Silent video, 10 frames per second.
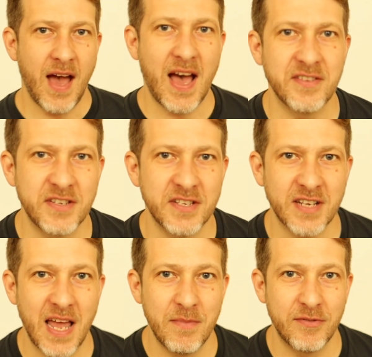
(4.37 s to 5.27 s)
As a
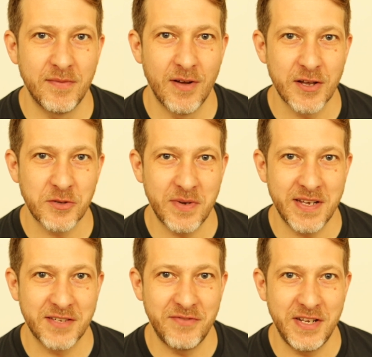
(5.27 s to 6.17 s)
disclaimer from last
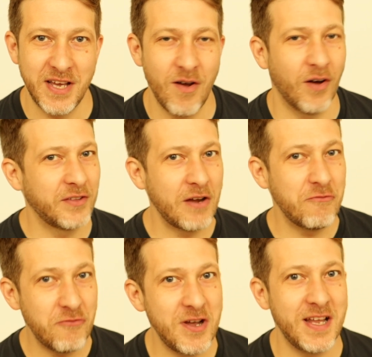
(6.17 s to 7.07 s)
week's video, I
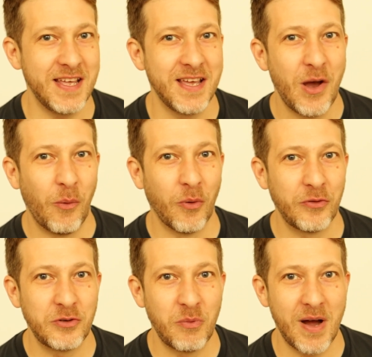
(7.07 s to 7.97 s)
don't really
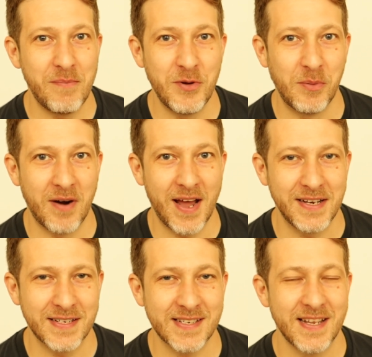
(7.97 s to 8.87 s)
want to wipe your
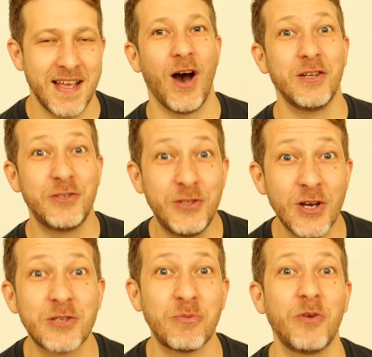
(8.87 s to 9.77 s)
brains. I
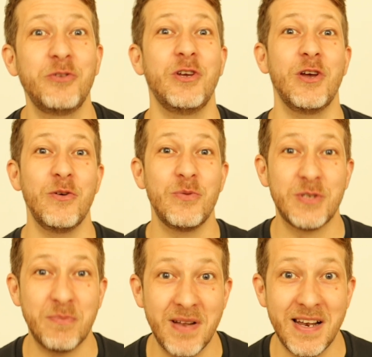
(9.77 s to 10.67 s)
just want you
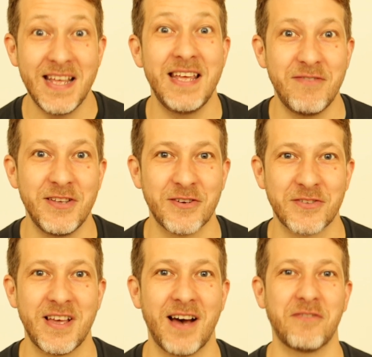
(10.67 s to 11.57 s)
to believe in
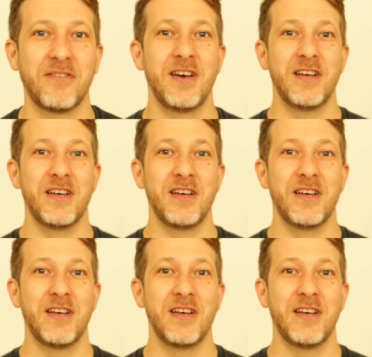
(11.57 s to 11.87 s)
yourself,